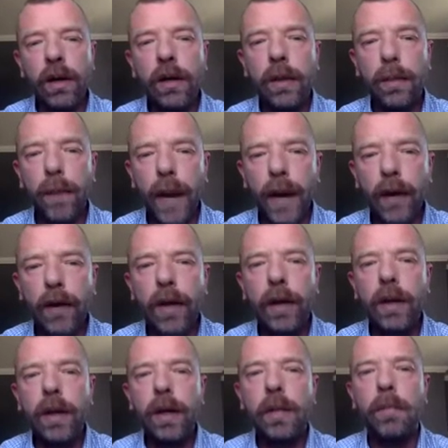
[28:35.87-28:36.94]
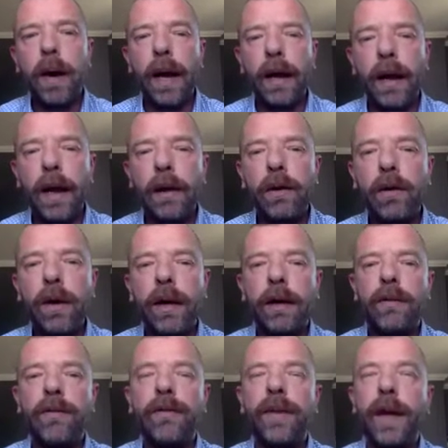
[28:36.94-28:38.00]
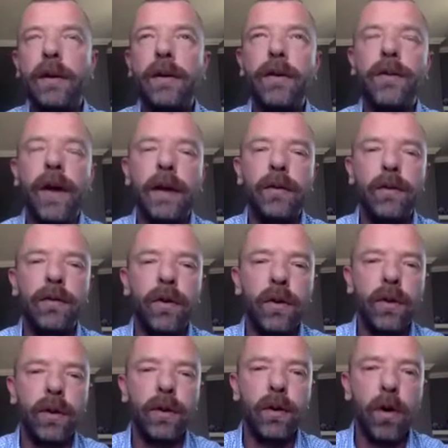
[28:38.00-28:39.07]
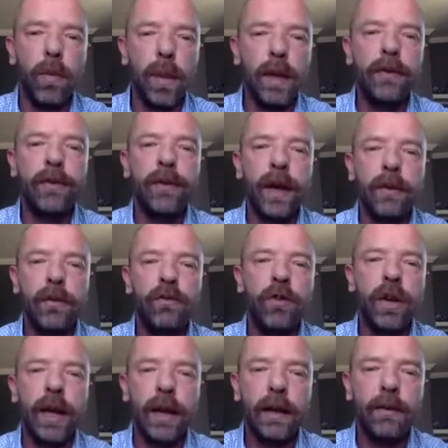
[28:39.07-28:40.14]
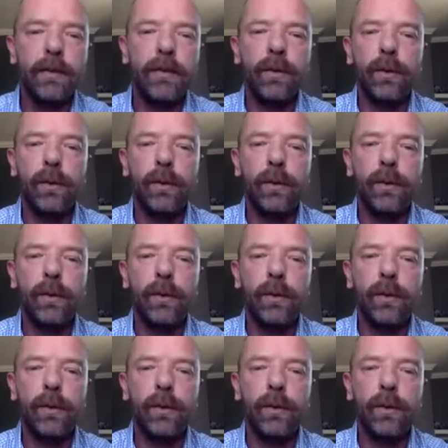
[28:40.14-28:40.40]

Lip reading: comparing Bionano against standard cytogenetics